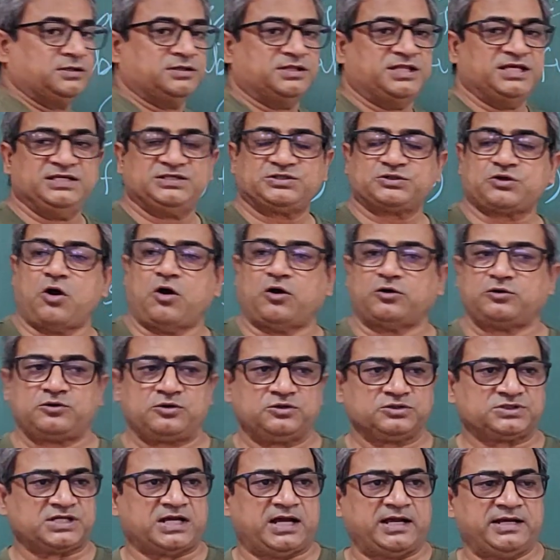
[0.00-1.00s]
These
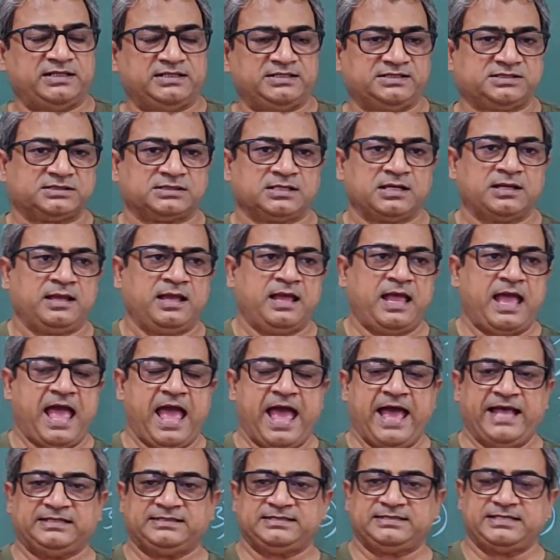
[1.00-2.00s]
chondrocytes,
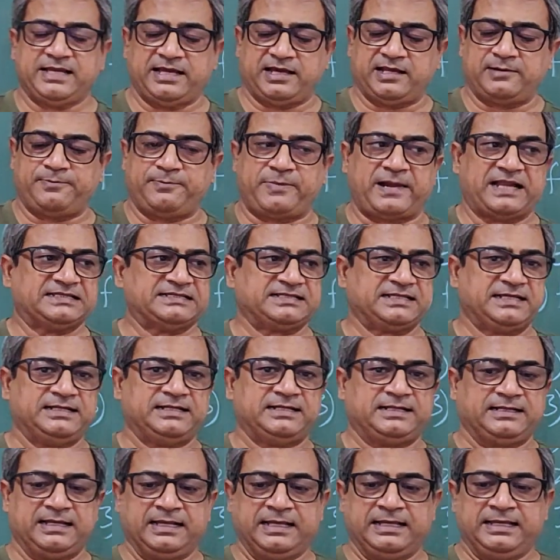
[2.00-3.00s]
as they are
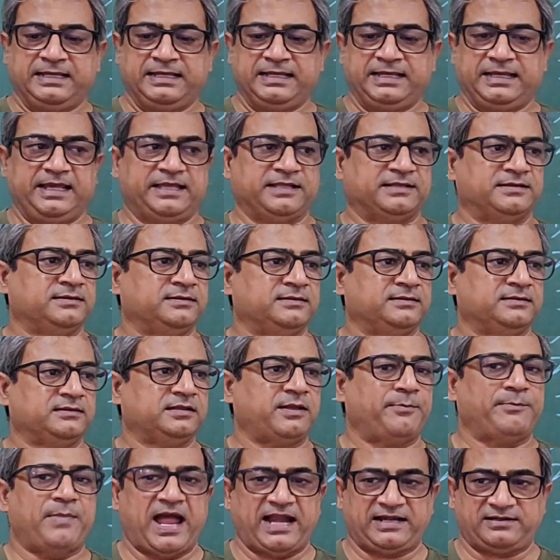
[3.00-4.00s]
present in
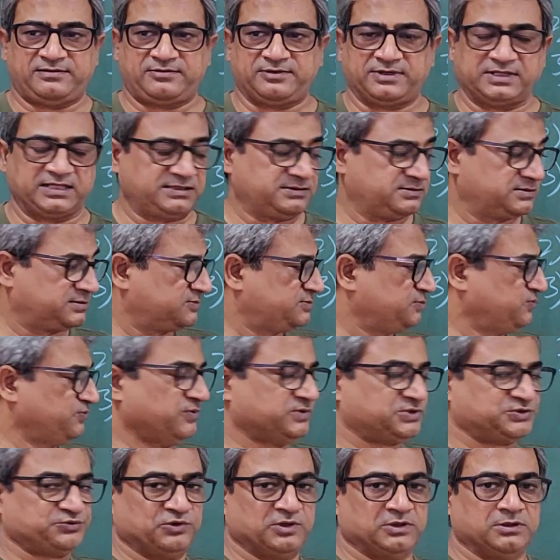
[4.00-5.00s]
the matrix,
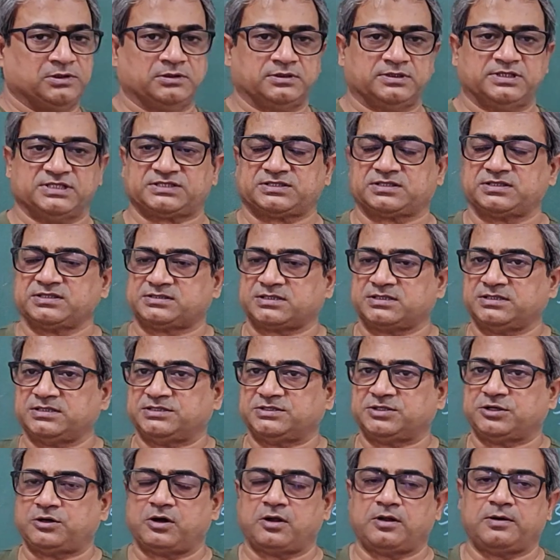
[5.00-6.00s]
which we'll discuss
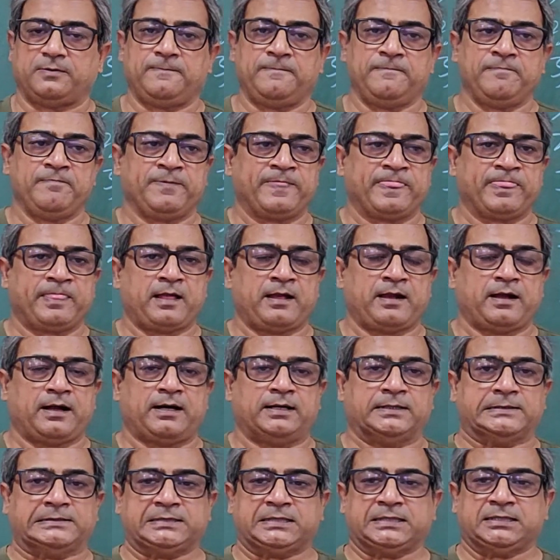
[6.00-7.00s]
later
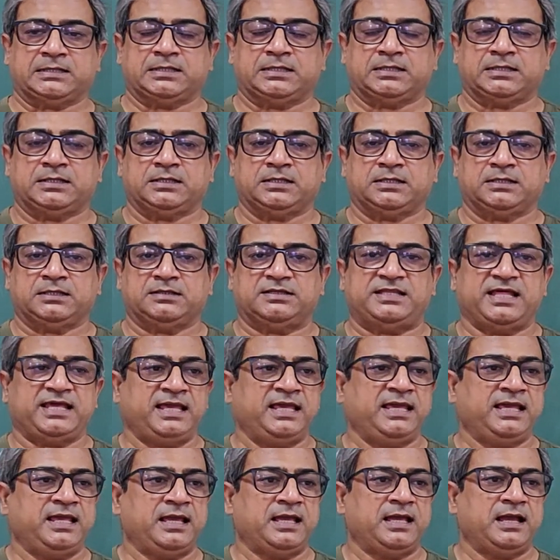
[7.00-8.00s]
on,
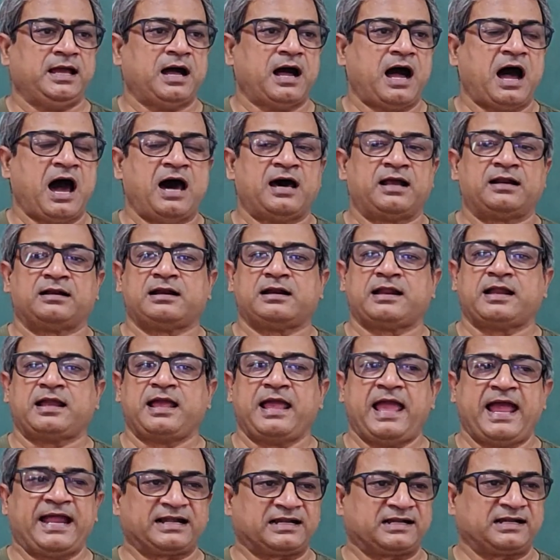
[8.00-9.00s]
they are
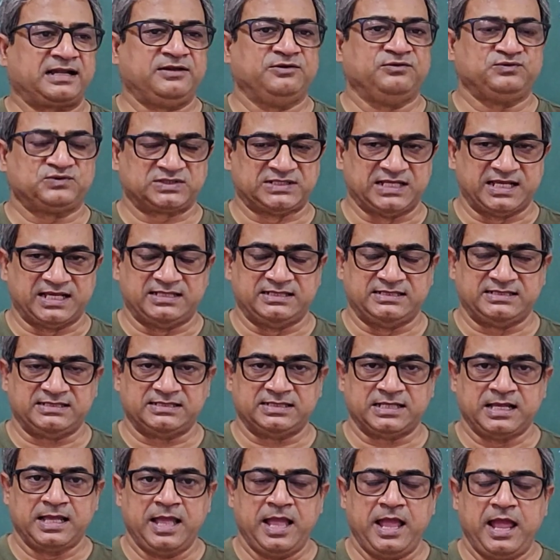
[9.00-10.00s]
active
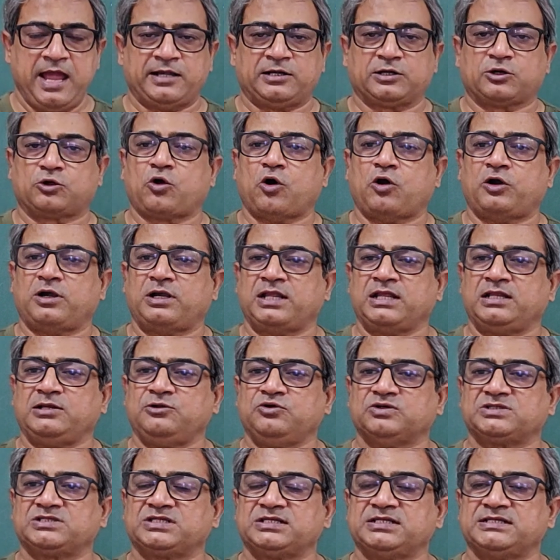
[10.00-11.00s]
cells and
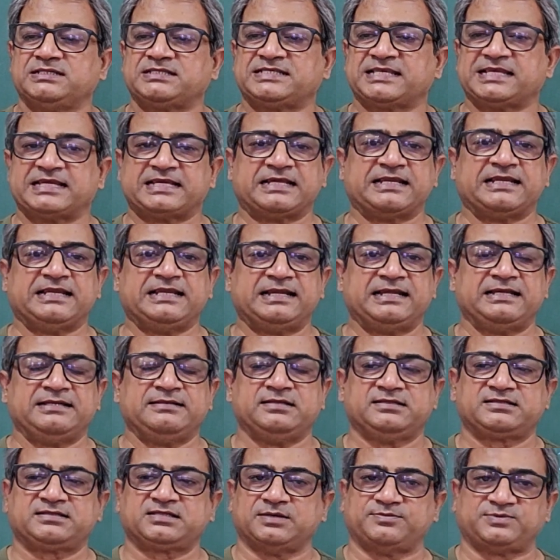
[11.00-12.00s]
continuously secreting
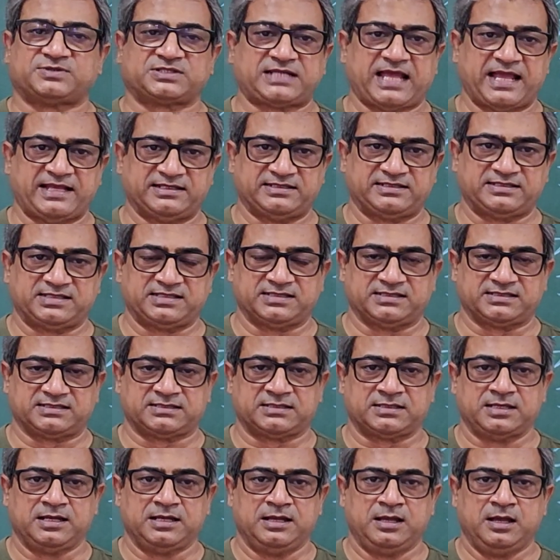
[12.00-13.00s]
the
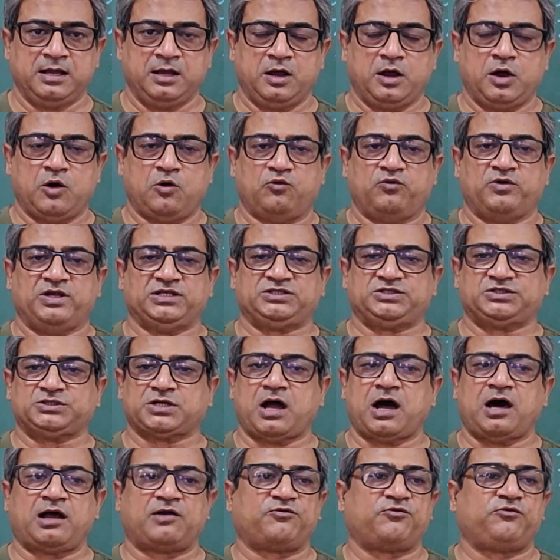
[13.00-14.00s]
substances which
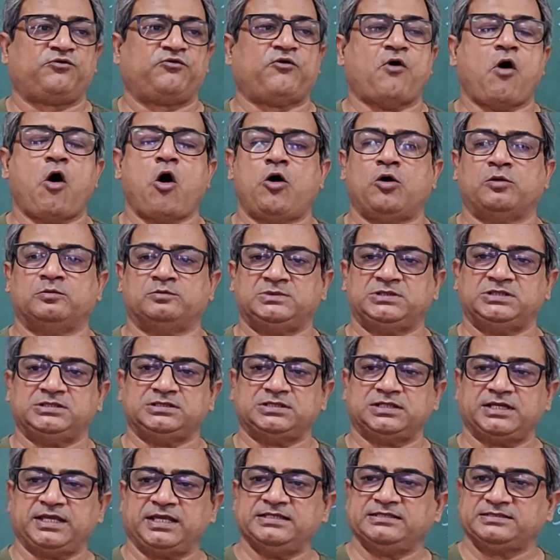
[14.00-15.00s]
are formed
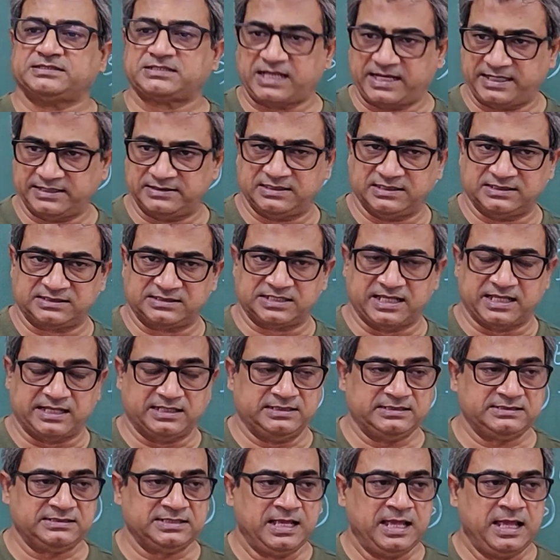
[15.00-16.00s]
inside the
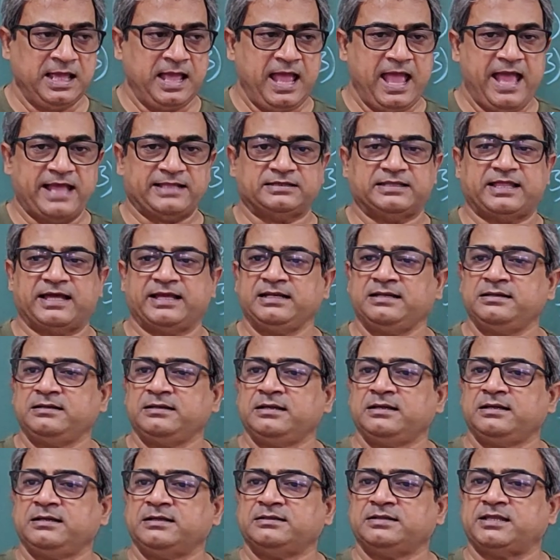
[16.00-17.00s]
cells, and then
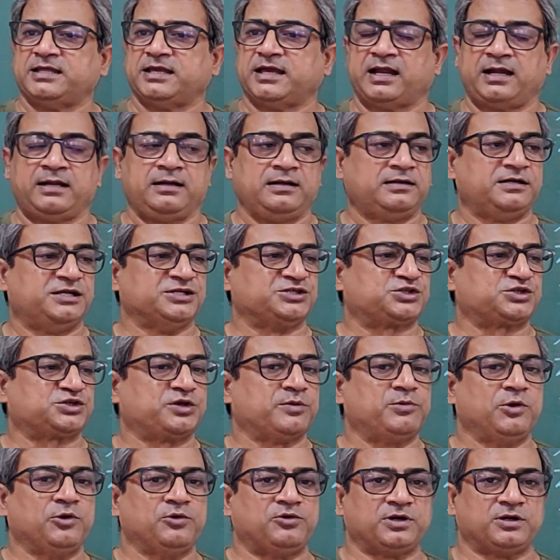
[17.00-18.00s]
they are
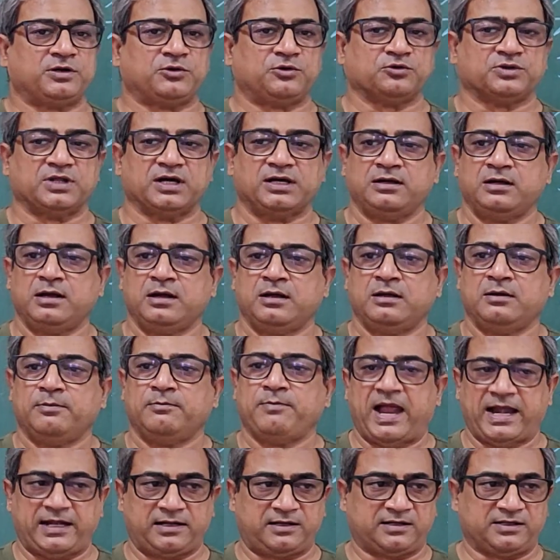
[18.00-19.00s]
distributed to the
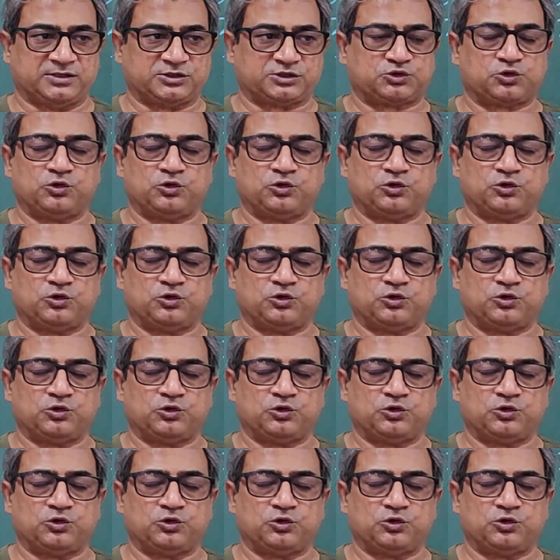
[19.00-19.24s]
matrix.